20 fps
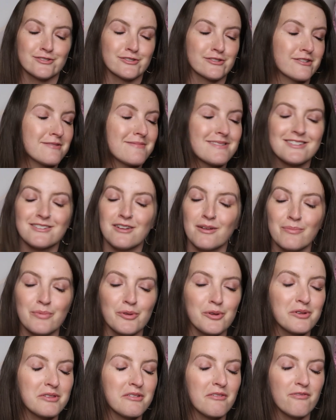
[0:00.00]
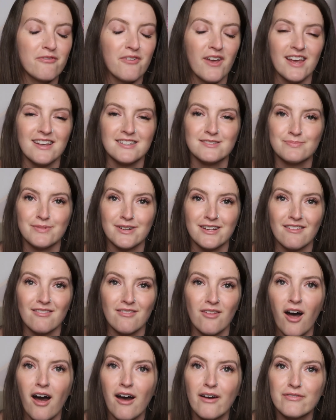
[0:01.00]
screaming till I'm blue in the face, but
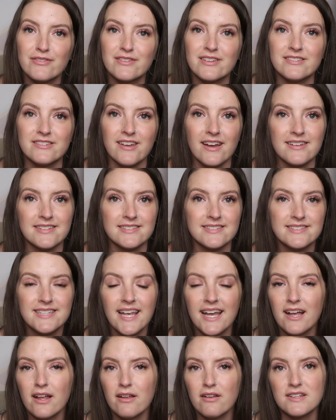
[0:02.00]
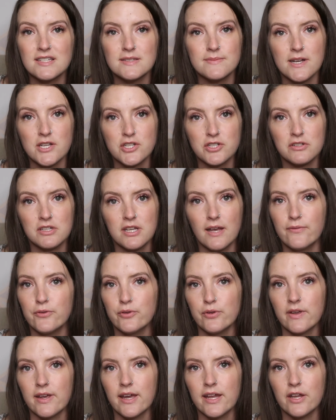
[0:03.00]
Loft does sell, especially if
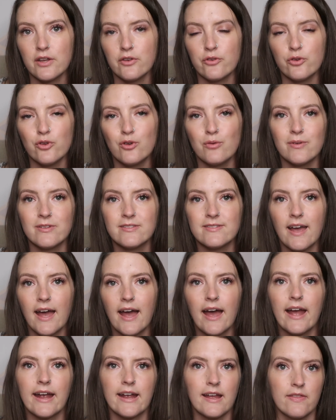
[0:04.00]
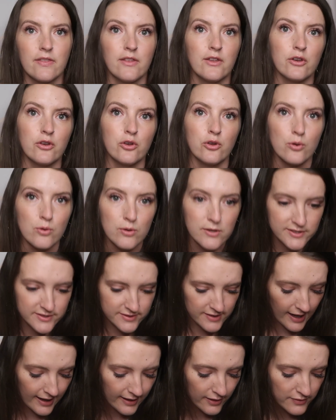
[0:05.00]
you can get it new with tag in the newer
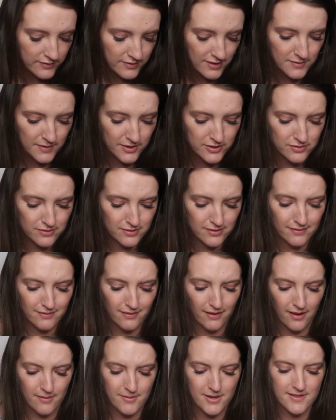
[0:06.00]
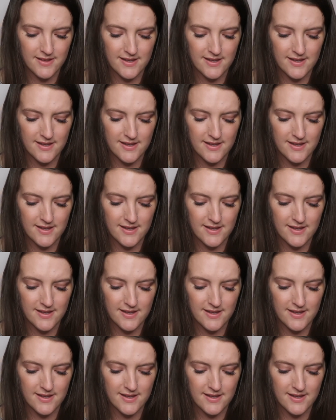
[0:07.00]
styles. Especially, I mean,